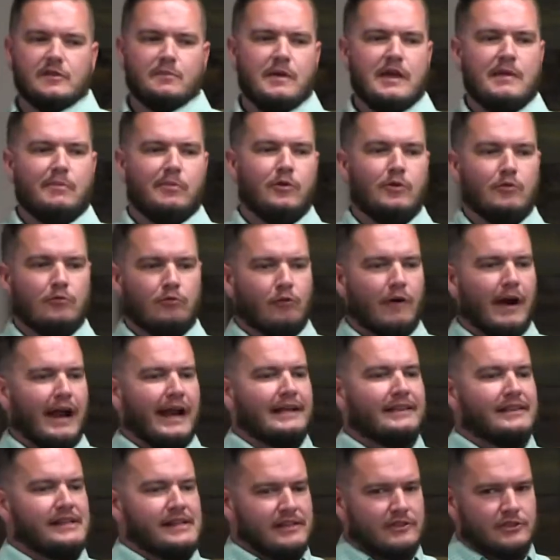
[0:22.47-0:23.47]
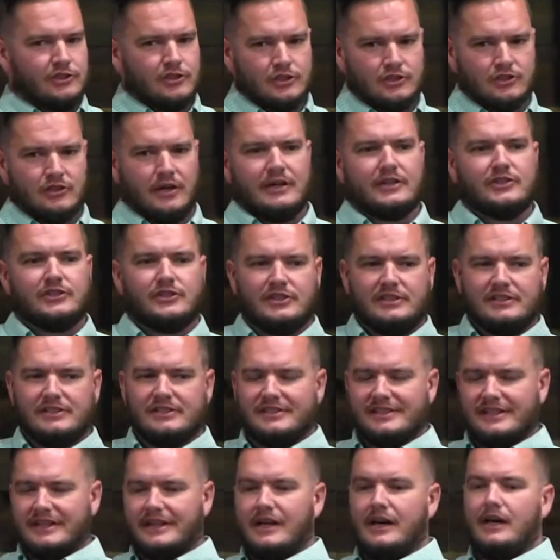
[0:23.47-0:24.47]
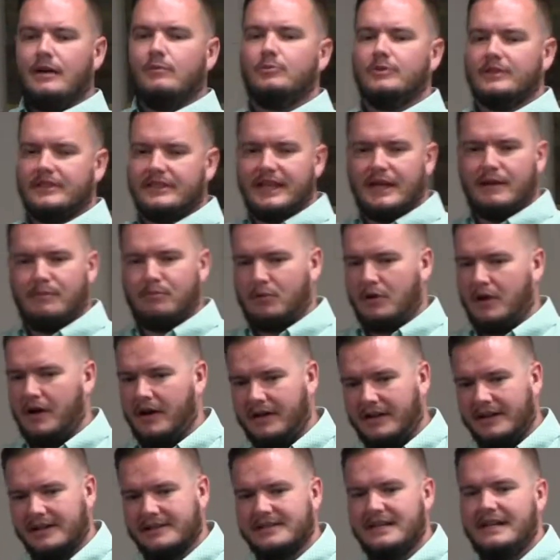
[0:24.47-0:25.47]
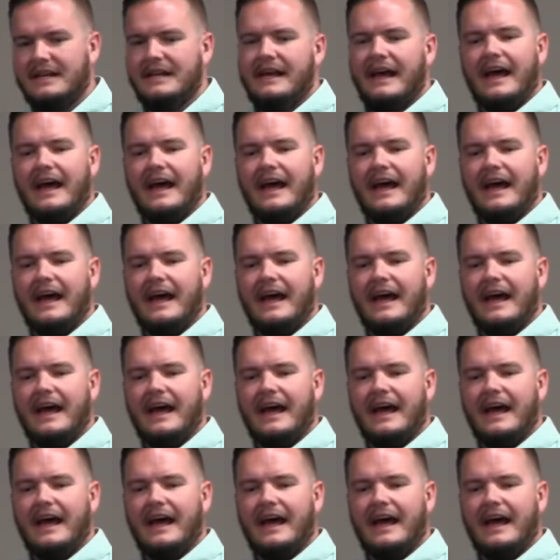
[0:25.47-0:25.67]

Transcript: people who write the instructions that come with that product